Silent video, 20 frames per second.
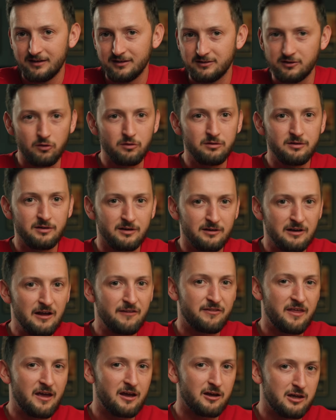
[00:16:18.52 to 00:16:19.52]
Don't
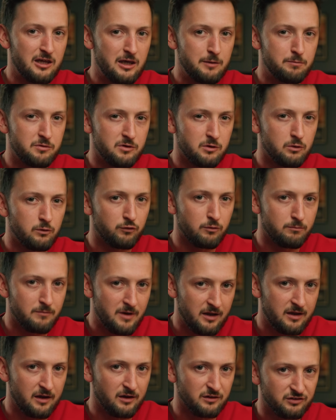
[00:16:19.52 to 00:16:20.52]
let that keep you from
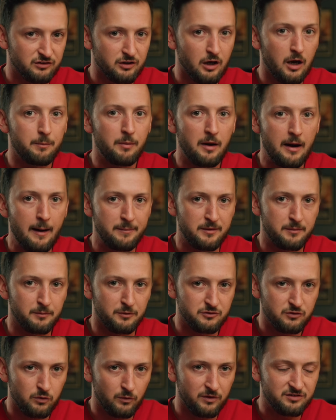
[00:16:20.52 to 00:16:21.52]
making
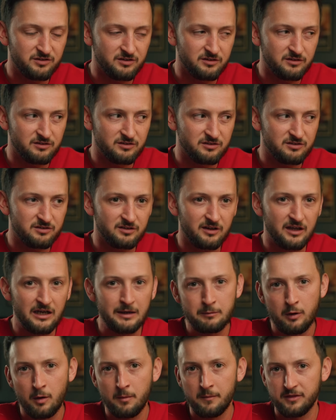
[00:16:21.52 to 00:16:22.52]
suboptimal choices in
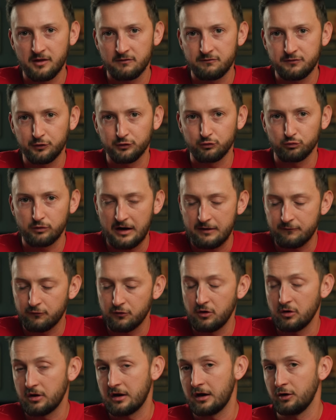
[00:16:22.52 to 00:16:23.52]
a moment that feels right for
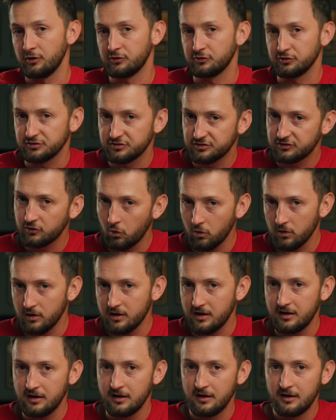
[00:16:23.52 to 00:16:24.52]
your character's
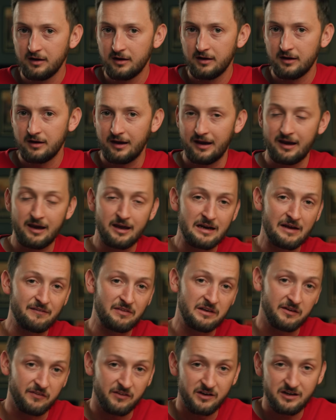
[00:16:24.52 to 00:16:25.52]
story, and at
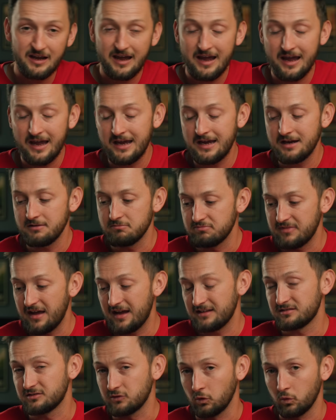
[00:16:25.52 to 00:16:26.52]
the end of the day,
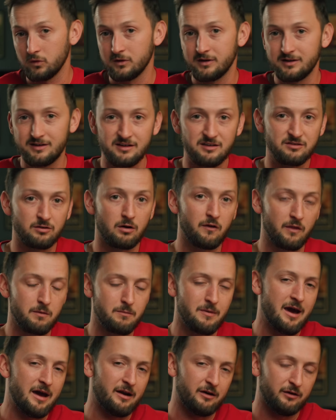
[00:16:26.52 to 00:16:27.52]
that story is all that
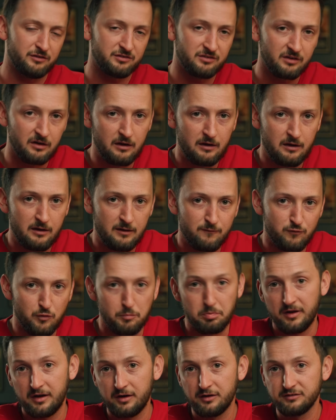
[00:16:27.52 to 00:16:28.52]
matters. For
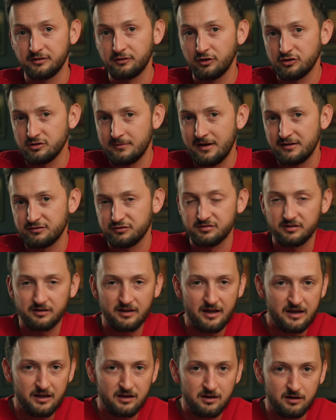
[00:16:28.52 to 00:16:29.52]
players and dungeon masters
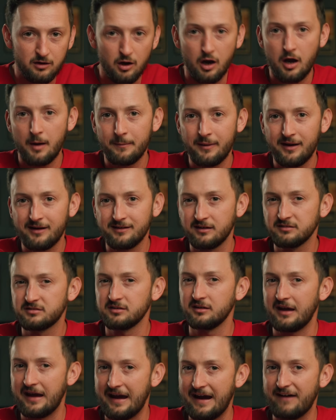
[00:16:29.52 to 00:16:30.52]
alike, combat
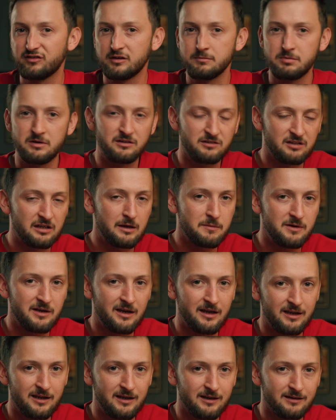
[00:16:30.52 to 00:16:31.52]
doesn't have to be
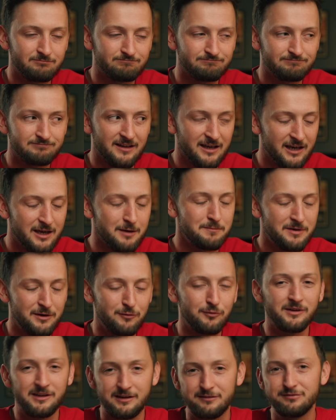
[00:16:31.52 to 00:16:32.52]
intimidating, it can be
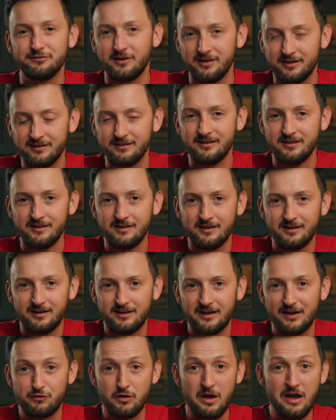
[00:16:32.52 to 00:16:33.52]
really fun.
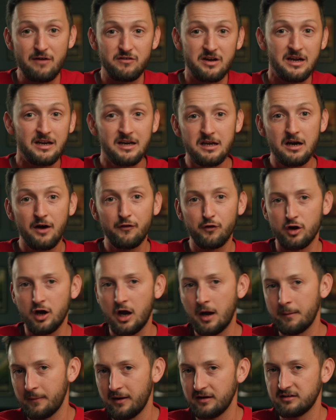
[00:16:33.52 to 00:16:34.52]
If you have any other
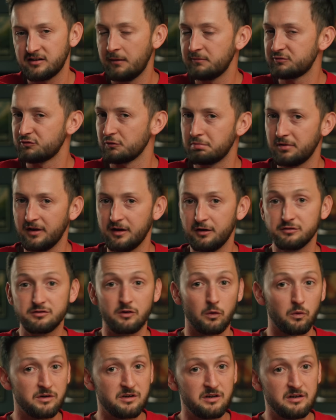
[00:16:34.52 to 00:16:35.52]
combat tips for players
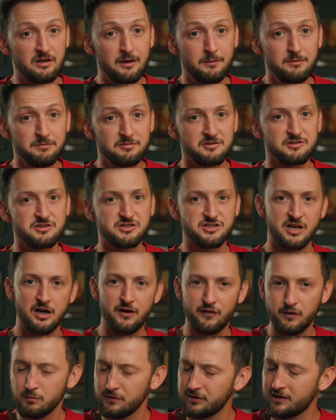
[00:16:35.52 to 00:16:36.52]
or DMs,
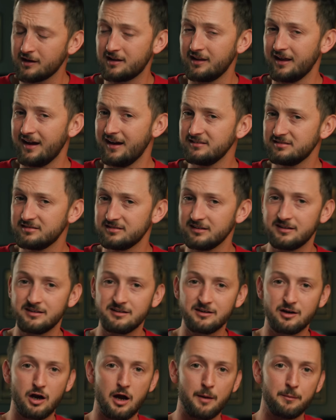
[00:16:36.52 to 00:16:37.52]
share them with the class
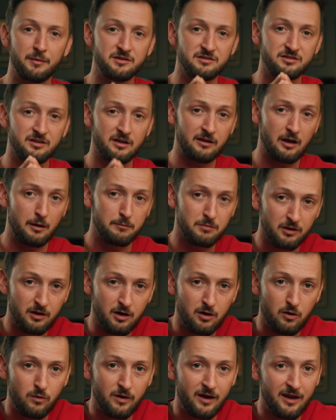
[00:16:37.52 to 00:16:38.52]
in comments down
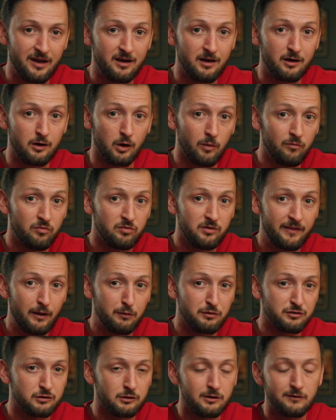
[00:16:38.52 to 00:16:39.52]
below, and hopefully that
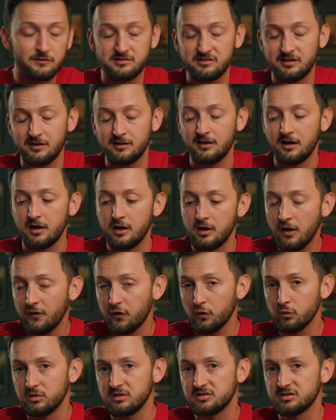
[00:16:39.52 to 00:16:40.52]
will serve as yet
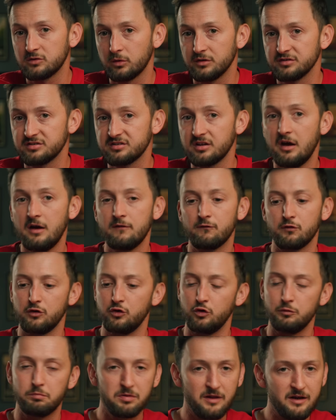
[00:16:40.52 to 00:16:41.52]
another resource for
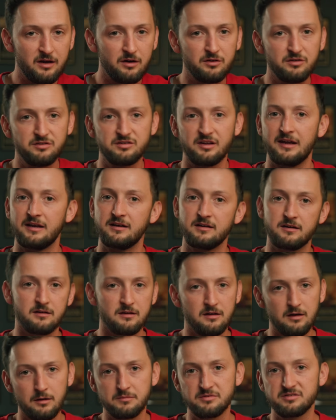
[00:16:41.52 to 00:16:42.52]
new players and
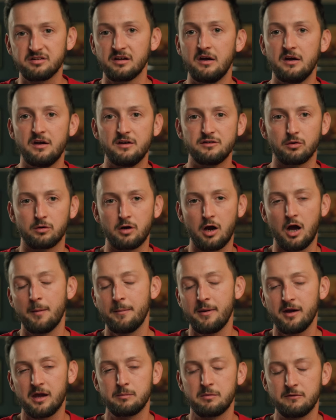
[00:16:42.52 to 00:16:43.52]
DMs, so
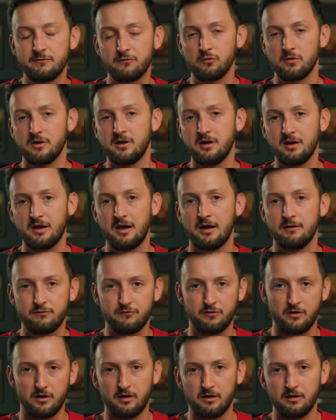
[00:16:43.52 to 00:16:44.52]
combat can be freeing and
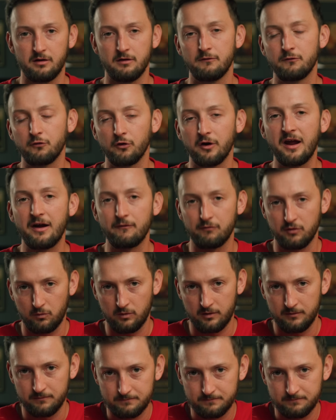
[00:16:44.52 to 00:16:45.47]
fun for everyone.